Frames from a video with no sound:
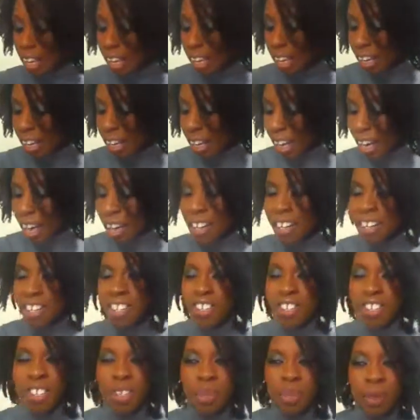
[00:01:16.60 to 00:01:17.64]
and I
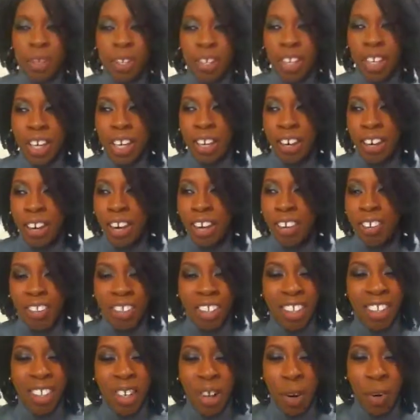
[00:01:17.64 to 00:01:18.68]
initially went there. I don't
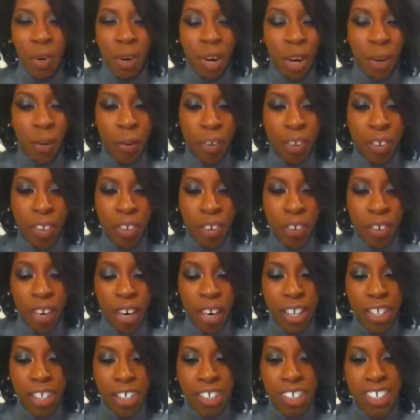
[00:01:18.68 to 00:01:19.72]
really know what I went there for,
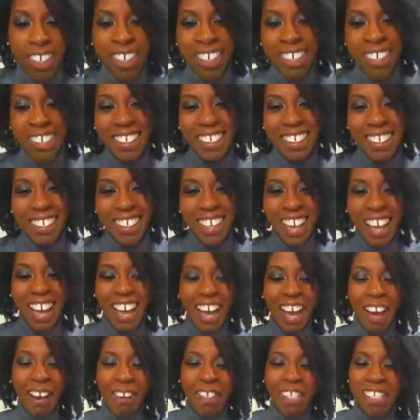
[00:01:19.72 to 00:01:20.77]
actually.
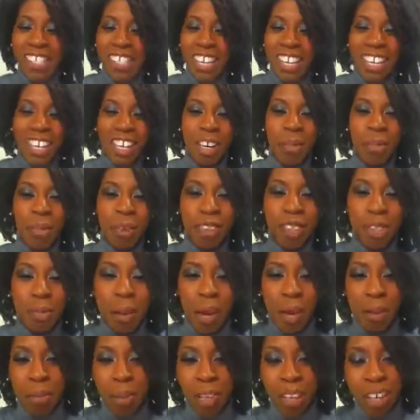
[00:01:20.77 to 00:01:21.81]
I was just like in the mood to
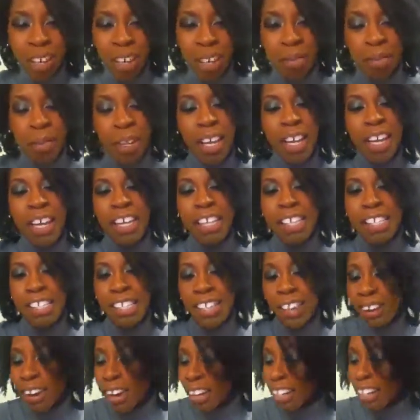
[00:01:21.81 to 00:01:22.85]
buy makeup.
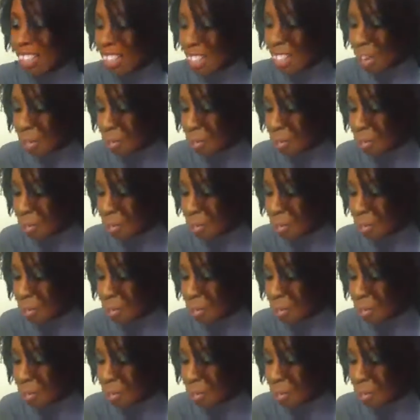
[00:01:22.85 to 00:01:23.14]
So I just